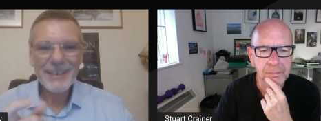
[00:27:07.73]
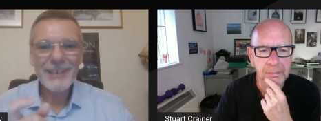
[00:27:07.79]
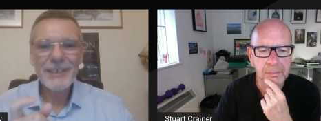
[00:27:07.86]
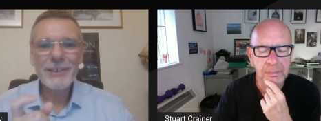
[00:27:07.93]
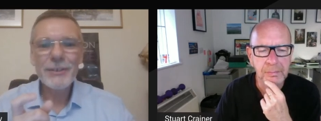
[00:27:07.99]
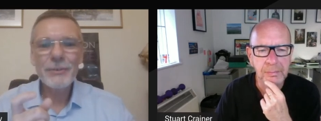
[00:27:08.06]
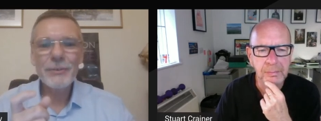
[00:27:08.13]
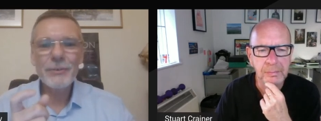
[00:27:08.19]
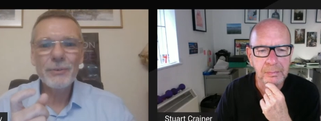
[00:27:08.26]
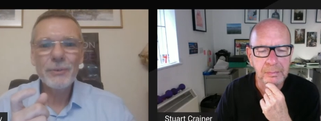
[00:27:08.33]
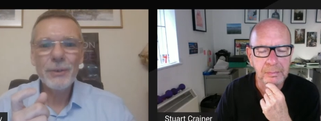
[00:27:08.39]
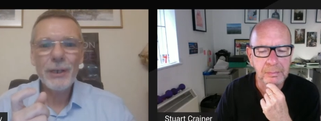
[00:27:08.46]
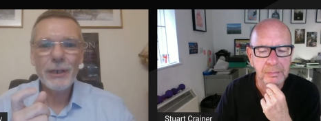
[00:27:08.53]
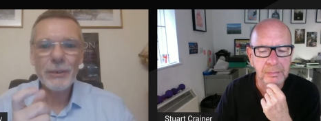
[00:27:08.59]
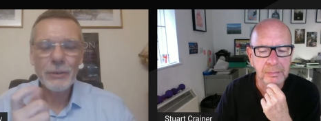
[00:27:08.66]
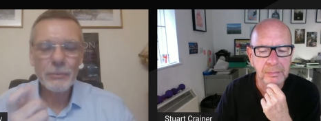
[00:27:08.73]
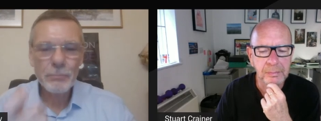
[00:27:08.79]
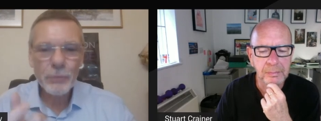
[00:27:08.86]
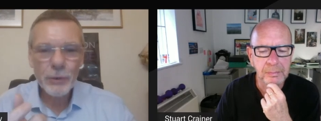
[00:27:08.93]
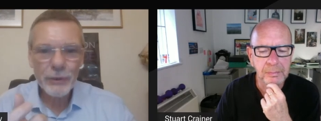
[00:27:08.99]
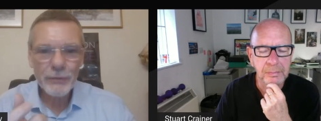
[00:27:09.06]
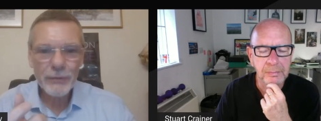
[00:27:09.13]
Speaker 1: you are not
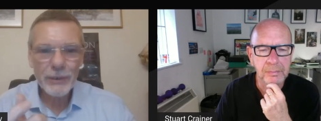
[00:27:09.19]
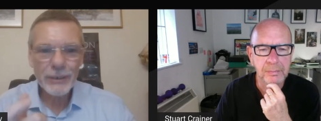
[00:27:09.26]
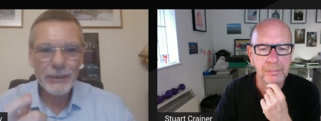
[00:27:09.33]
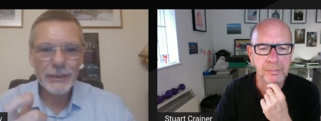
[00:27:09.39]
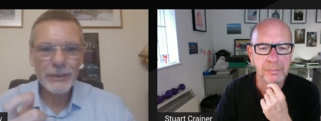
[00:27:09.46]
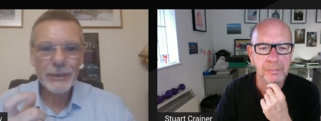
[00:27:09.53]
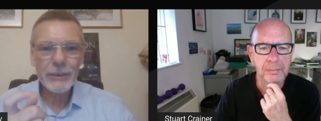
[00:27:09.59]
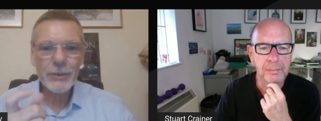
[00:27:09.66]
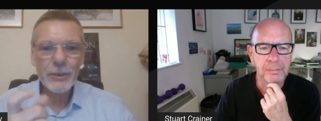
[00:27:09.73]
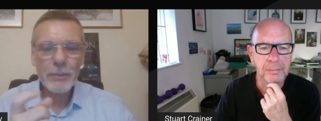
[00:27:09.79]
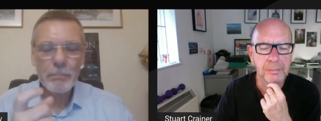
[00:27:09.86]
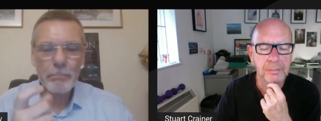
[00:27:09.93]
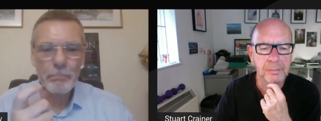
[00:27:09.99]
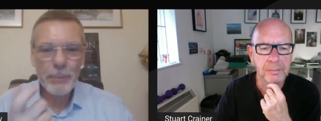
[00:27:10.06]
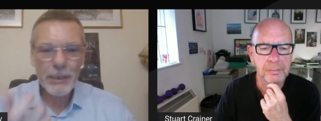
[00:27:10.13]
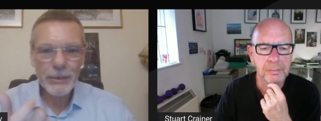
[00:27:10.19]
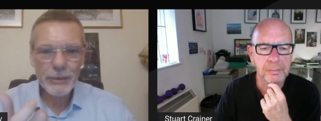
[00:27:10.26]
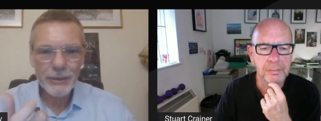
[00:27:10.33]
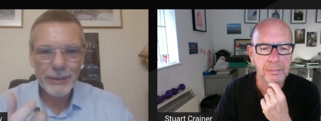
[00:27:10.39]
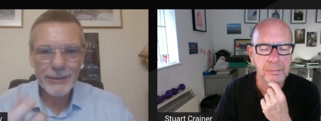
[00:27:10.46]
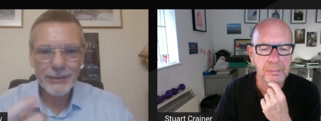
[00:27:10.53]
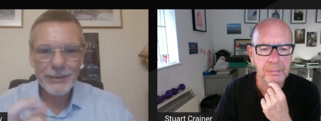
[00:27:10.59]
motivated, you are
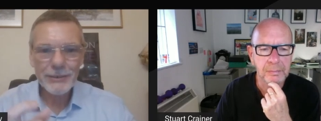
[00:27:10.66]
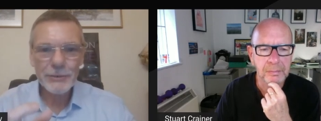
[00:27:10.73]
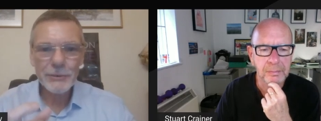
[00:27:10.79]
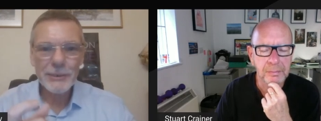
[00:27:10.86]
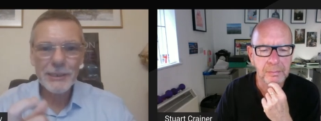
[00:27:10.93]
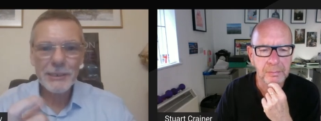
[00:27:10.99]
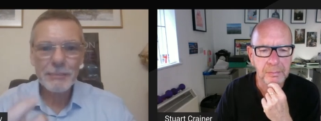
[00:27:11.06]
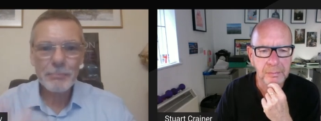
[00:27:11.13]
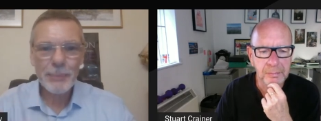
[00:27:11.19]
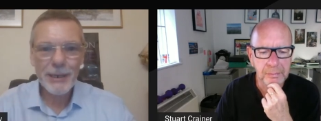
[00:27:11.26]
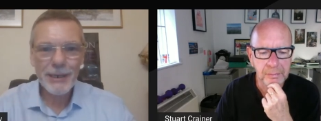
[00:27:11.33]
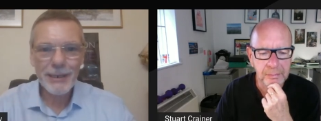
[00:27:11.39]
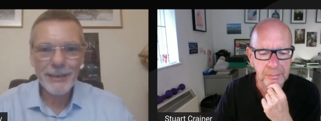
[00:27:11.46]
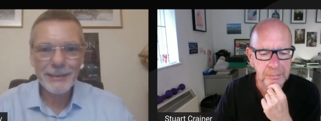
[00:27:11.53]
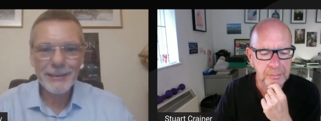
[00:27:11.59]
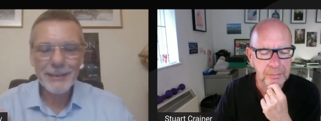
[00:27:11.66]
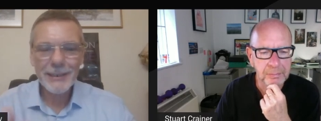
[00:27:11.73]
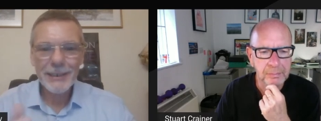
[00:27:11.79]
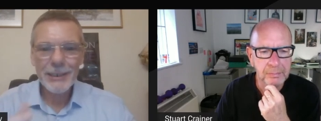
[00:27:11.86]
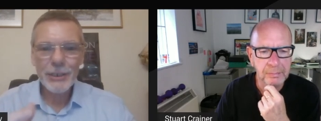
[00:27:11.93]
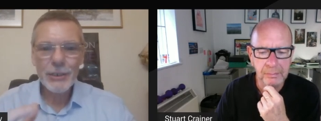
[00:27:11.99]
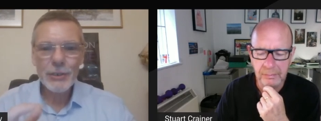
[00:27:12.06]
passionate, you're inspired,
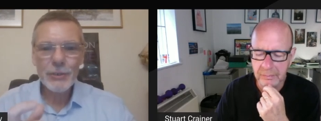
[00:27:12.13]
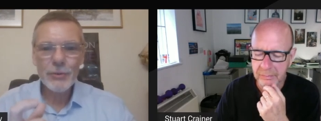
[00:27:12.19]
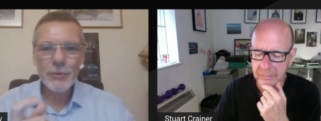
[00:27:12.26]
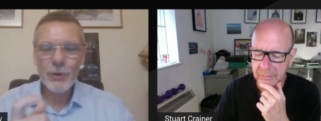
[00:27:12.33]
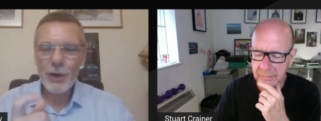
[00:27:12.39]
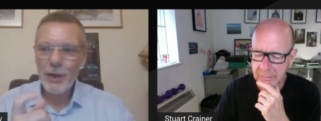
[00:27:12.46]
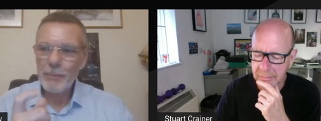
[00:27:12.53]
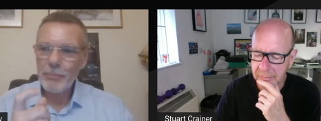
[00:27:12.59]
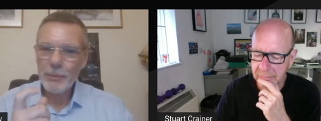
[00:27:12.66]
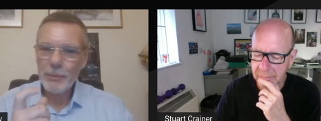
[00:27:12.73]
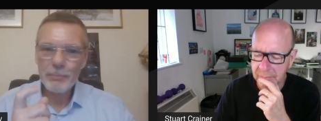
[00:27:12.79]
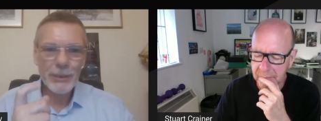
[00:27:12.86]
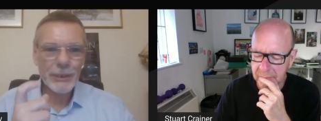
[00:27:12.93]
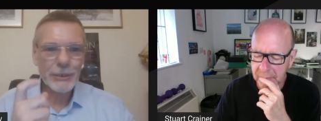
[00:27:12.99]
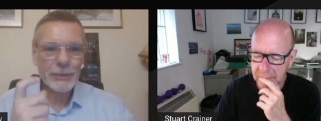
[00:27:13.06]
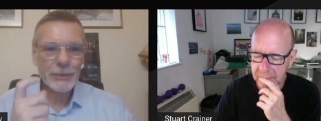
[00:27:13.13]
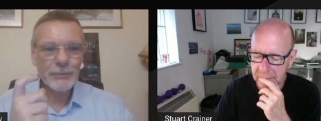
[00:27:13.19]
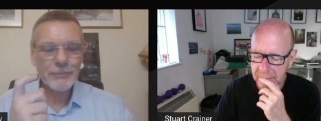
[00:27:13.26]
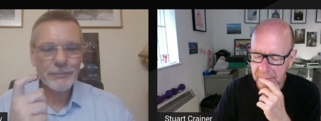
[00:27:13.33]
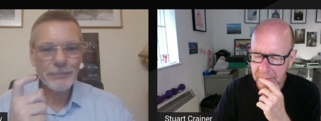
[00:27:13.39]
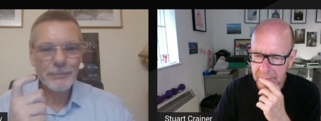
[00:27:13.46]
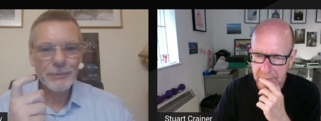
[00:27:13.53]
you are prepared to,
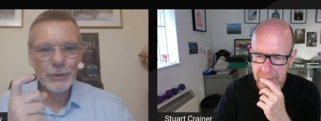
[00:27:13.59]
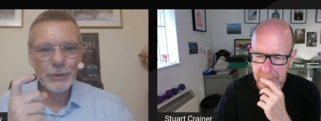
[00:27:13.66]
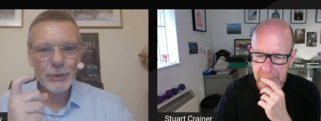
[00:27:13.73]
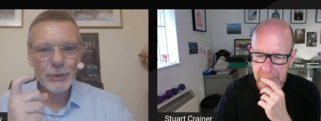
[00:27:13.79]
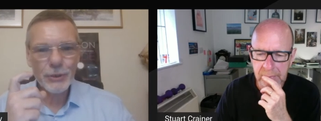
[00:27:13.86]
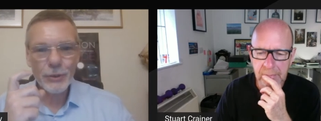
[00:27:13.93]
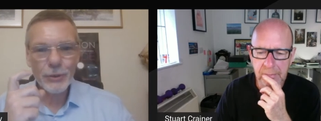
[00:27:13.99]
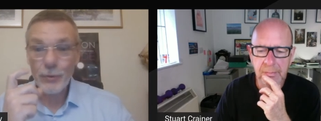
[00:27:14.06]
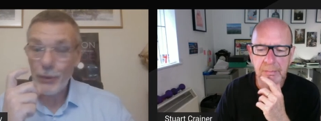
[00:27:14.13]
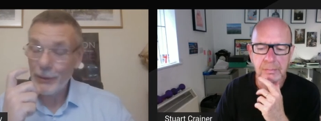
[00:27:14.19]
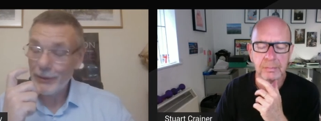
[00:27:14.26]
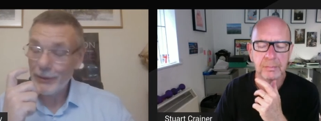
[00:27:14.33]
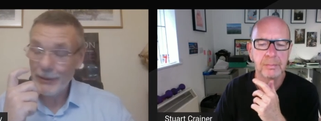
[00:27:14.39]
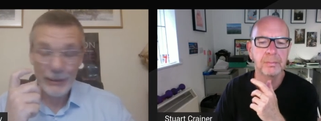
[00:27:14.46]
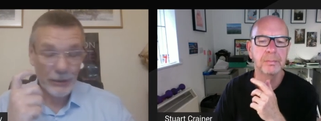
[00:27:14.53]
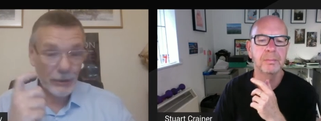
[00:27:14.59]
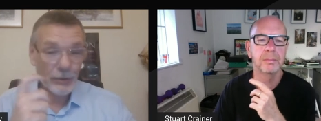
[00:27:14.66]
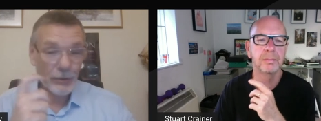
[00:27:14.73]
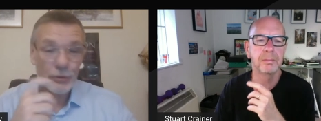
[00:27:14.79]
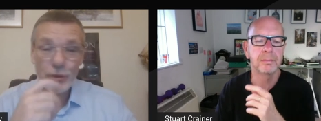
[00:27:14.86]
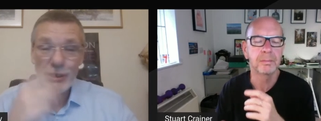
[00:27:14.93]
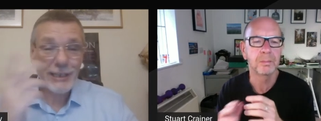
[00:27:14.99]
to go not
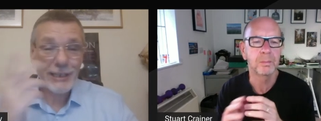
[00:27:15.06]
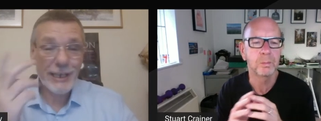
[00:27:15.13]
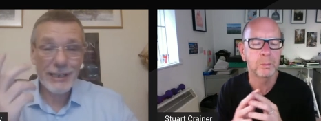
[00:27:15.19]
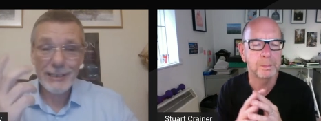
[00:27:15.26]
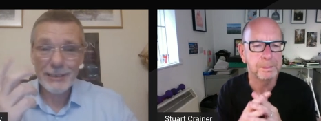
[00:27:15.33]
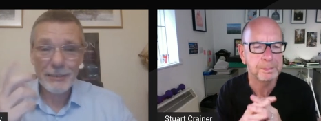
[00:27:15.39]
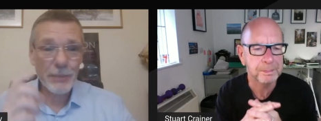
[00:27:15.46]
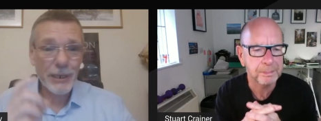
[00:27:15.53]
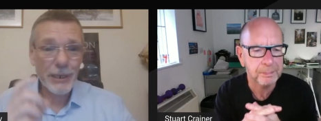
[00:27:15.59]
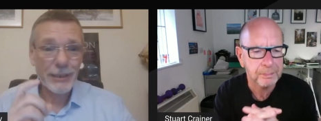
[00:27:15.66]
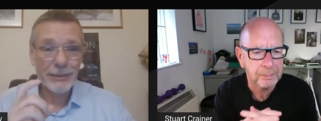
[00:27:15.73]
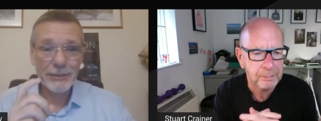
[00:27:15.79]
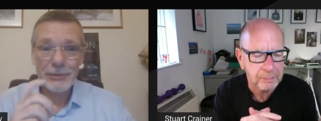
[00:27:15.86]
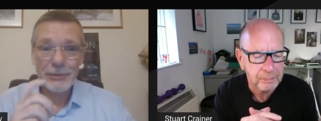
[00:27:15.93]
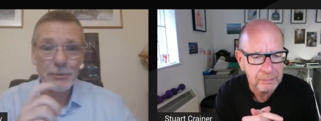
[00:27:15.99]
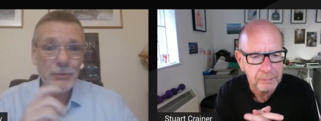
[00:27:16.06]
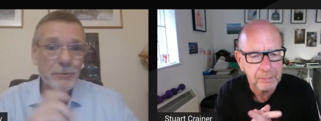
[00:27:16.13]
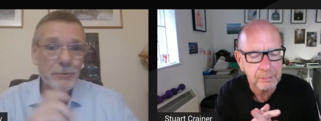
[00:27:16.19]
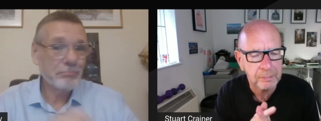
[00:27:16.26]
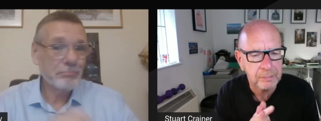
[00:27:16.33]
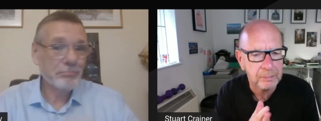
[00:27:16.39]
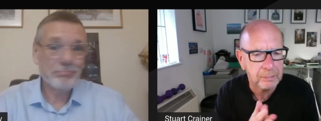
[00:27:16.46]
just extra mile, you
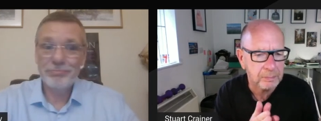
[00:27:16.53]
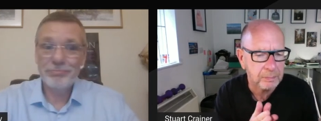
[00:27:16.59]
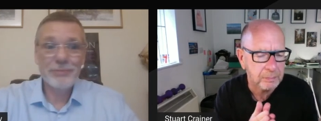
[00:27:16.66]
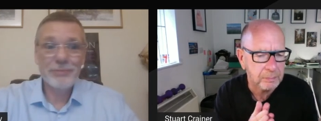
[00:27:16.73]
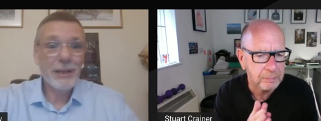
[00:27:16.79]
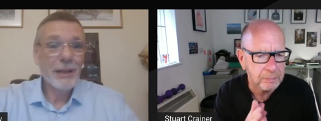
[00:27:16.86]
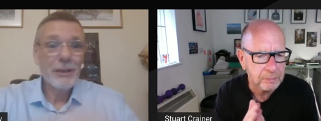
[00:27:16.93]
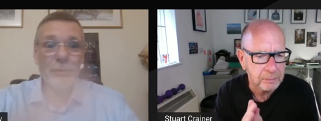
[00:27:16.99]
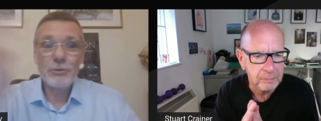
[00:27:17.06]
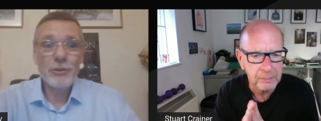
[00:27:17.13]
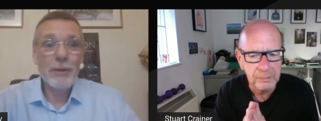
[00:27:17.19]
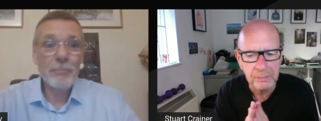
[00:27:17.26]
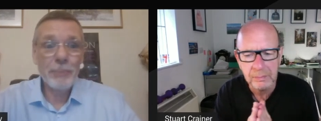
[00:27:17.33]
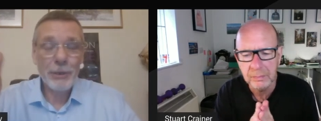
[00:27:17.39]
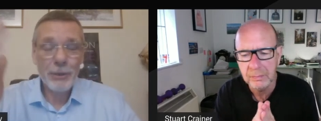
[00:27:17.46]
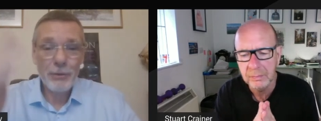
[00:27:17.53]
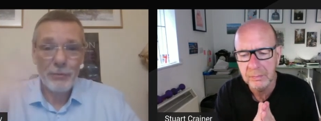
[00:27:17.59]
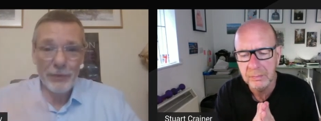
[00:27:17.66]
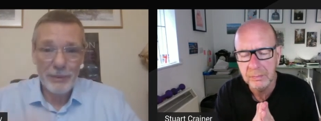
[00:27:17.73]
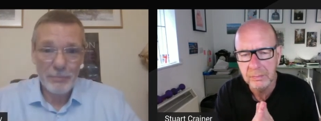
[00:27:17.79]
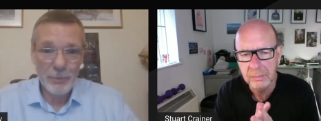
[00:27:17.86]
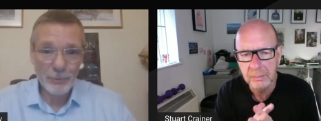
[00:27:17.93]
you're jumping over
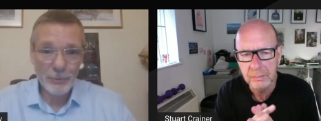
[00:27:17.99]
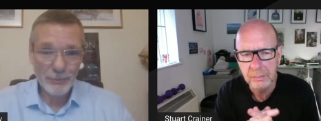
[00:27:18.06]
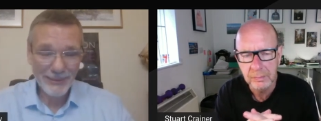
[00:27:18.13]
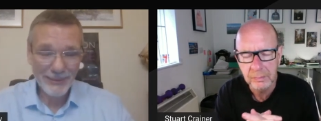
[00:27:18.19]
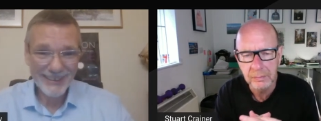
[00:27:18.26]
the moon.